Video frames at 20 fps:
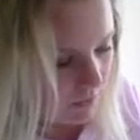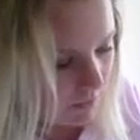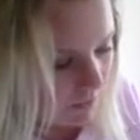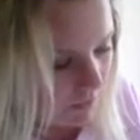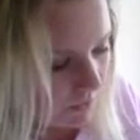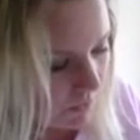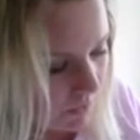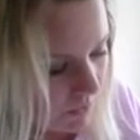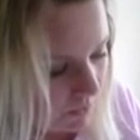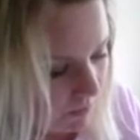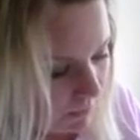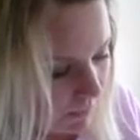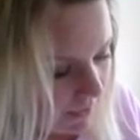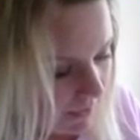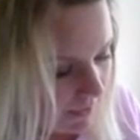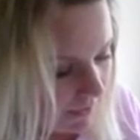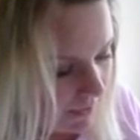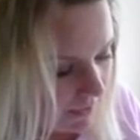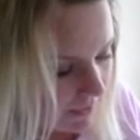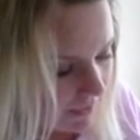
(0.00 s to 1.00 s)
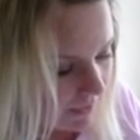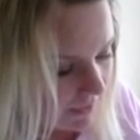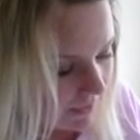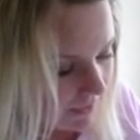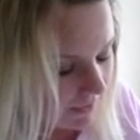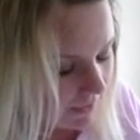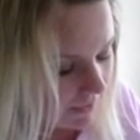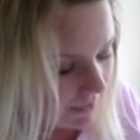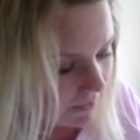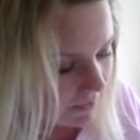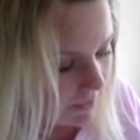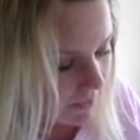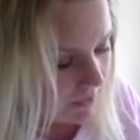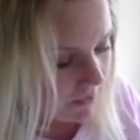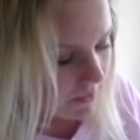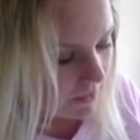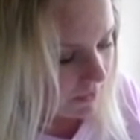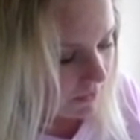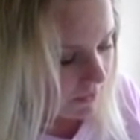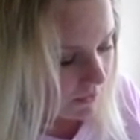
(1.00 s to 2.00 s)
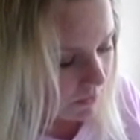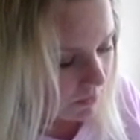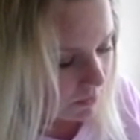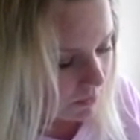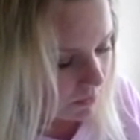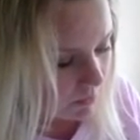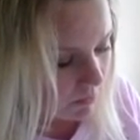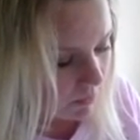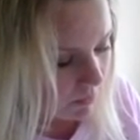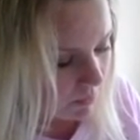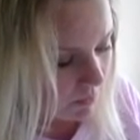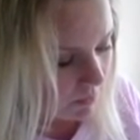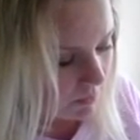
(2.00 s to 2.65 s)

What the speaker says: So my next line here is going to be